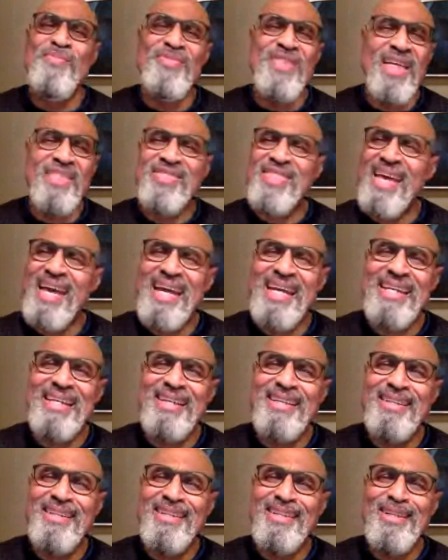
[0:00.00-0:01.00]
that they
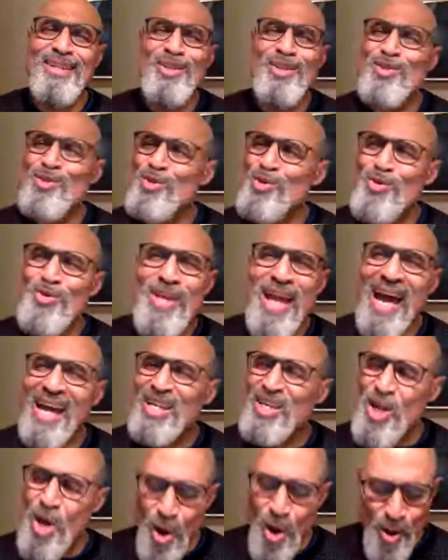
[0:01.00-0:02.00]
do not
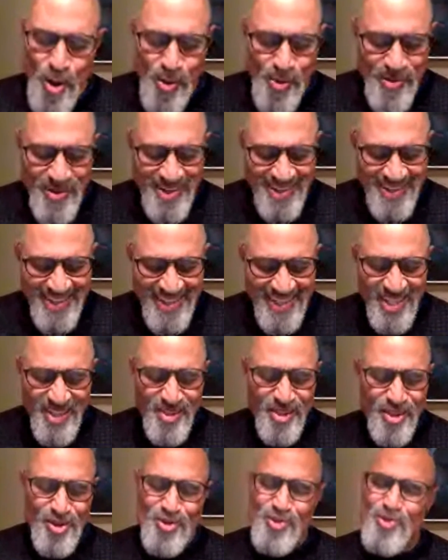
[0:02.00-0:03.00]
know
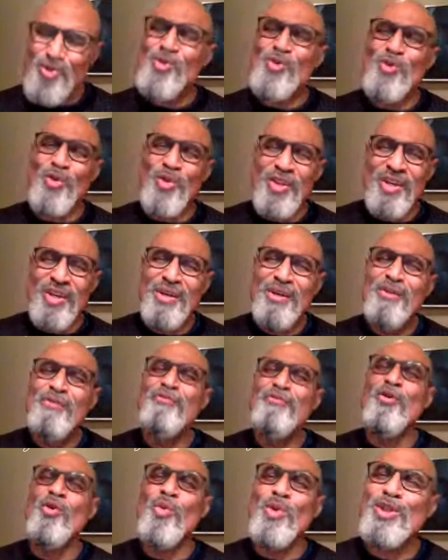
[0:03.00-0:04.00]
the truth
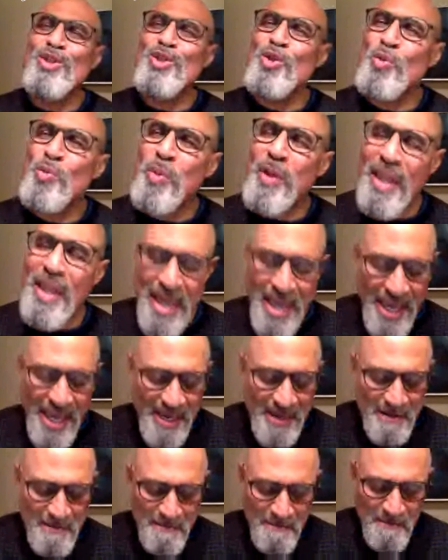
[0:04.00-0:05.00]
for which you
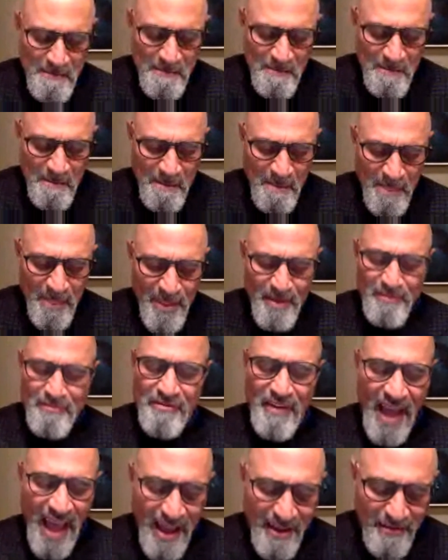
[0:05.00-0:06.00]
play.
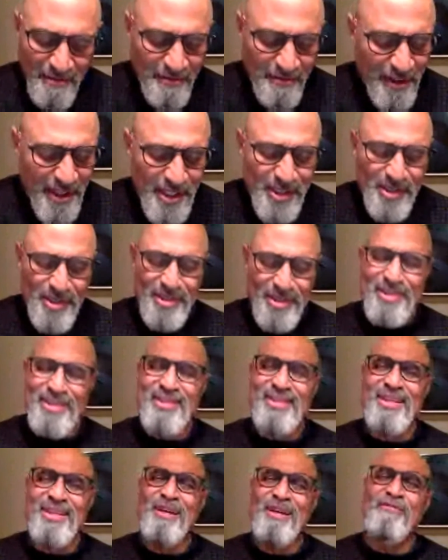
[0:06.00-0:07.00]
5
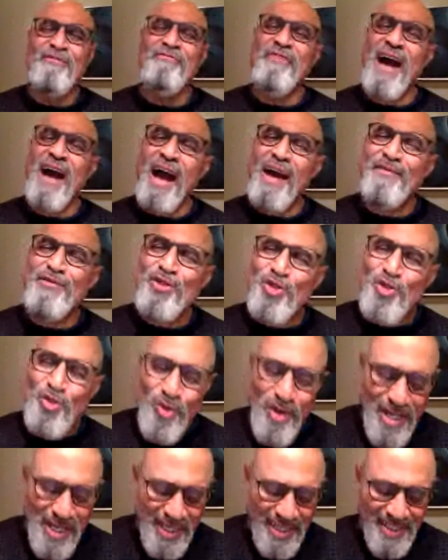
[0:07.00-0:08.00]
fingers, 5
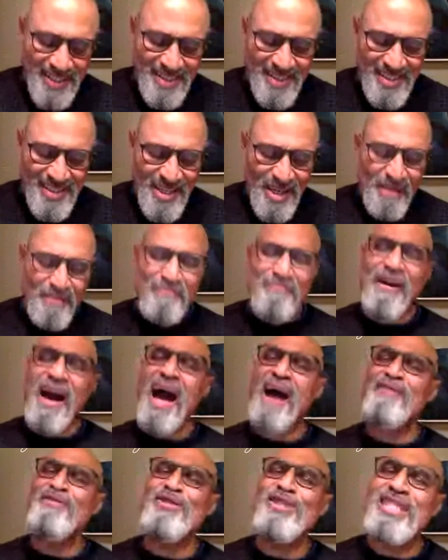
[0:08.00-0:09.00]
strings,
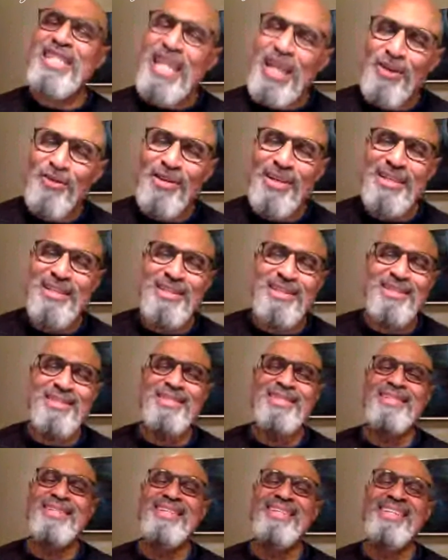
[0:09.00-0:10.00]
5
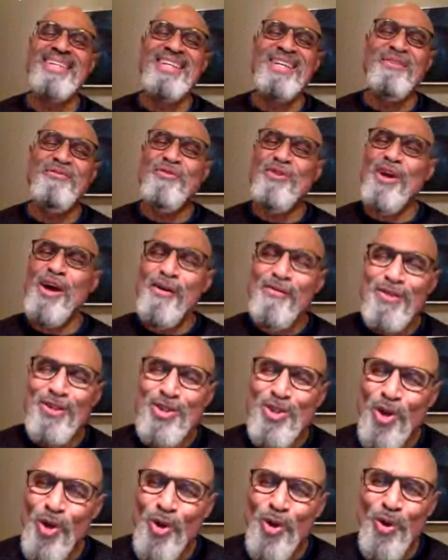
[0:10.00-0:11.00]
secrets, forever
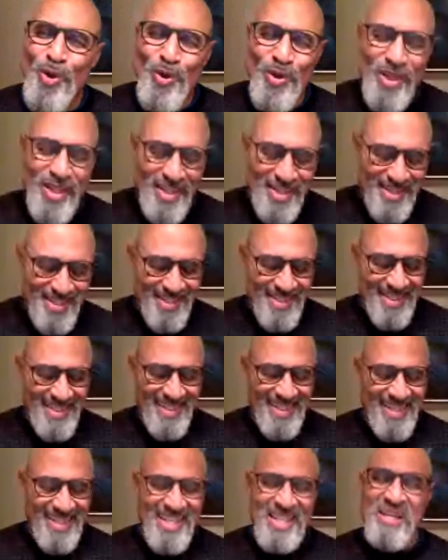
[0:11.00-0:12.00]
told,
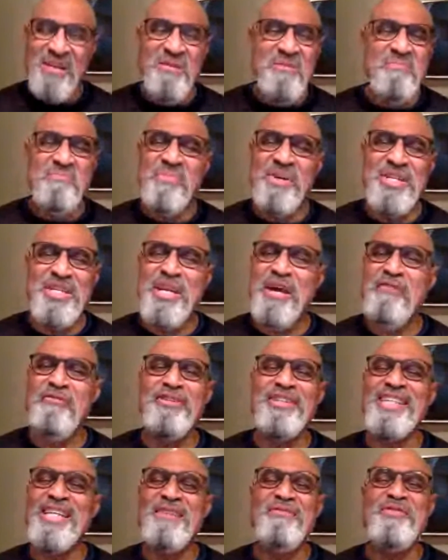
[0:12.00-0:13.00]
but
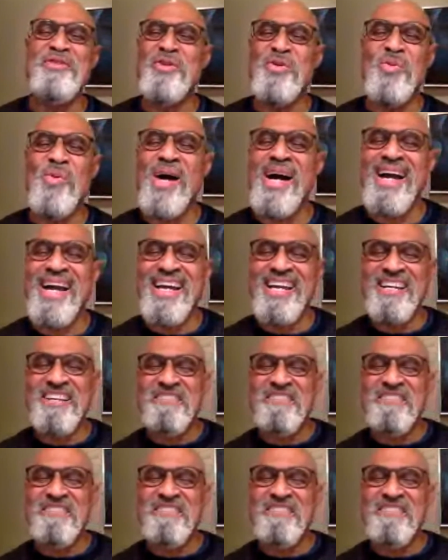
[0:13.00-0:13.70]
never given away.